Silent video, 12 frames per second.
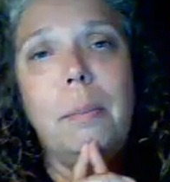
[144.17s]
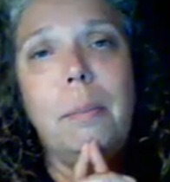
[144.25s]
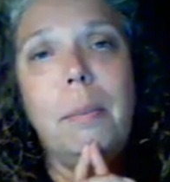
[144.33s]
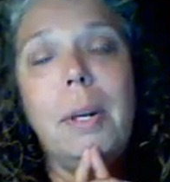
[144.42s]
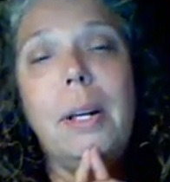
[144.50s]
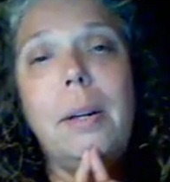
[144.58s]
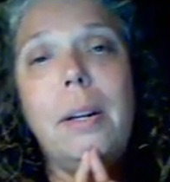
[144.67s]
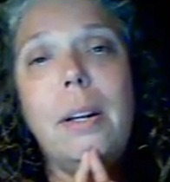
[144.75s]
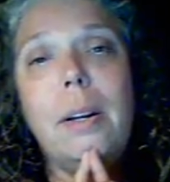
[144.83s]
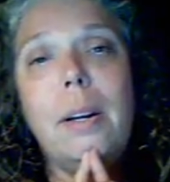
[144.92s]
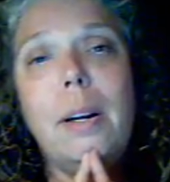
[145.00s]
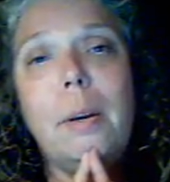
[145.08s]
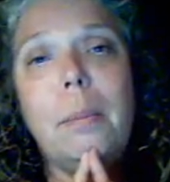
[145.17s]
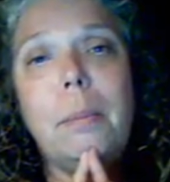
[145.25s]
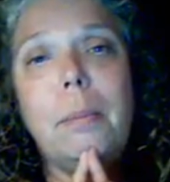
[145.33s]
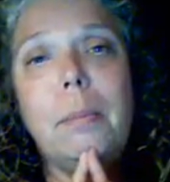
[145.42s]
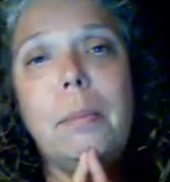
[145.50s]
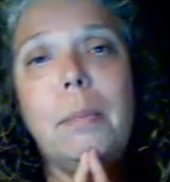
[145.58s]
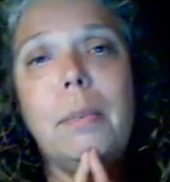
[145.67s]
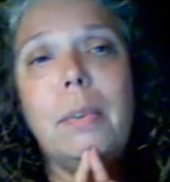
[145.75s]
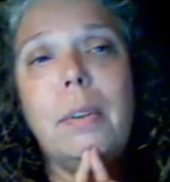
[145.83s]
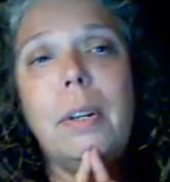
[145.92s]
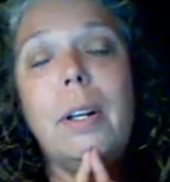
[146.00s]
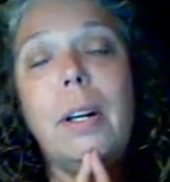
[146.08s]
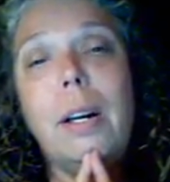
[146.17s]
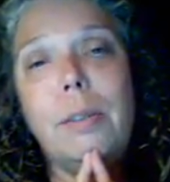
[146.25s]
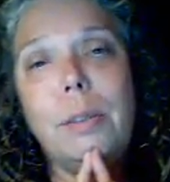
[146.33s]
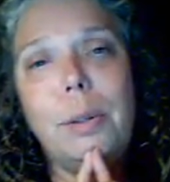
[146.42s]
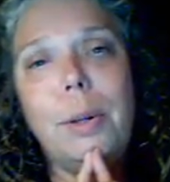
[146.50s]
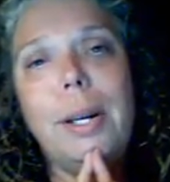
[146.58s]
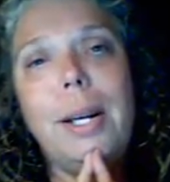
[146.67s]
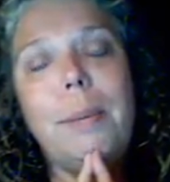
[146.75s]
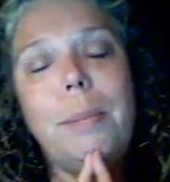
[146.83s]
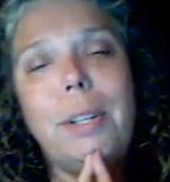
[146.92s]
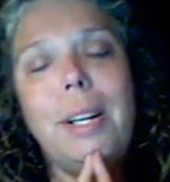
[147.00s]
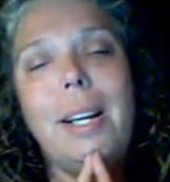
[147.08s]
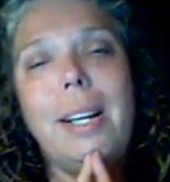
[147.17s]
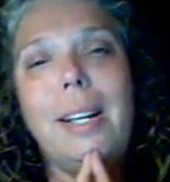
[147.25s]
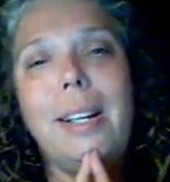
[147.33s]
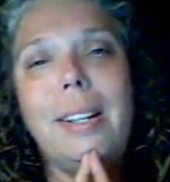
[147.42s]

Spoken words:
made up a lot of who I am today.